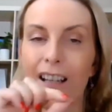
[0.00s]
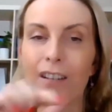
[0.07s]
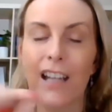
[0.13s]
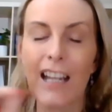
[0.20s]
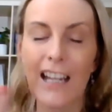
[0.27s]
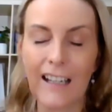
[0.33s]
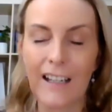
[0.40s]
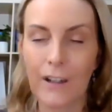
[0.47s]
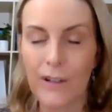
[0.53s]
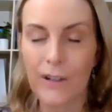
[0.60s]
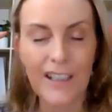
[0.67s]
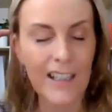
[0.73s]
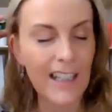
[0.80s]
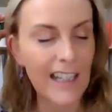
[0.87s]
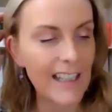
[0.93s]
So Nicola
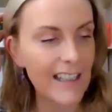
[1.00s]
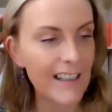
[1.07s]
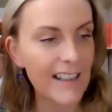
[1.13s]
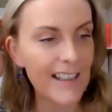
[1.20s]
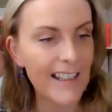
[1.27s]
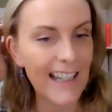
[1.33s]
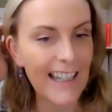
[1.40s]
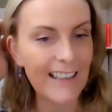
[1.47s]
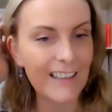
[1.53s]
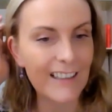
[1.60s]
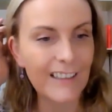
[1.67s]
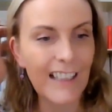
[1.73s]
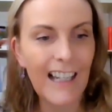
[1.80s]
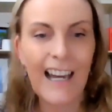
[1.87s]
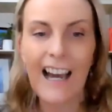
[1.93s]
Christina
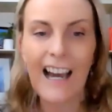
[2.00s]
Steel